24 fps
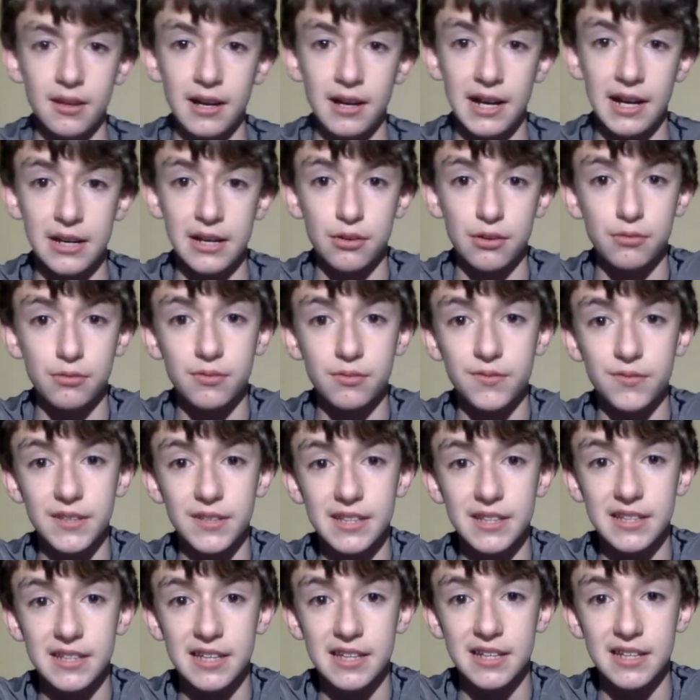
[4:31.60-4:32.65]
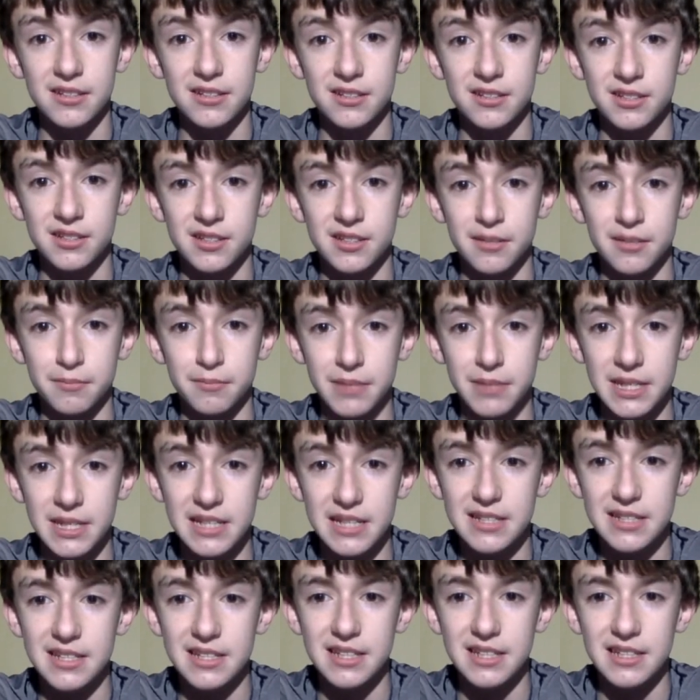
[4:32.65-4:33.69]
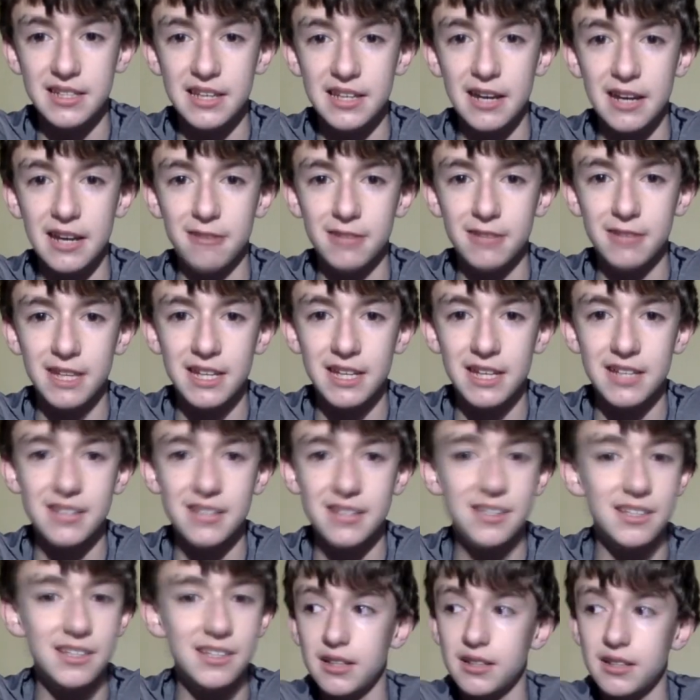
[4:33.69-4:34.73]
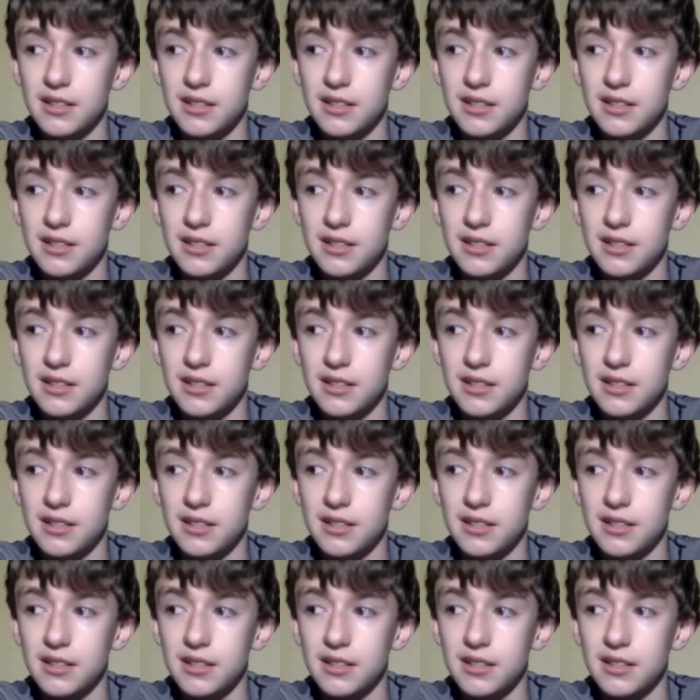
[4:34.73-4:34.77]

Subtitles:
I don't really think that they could compete nowadays.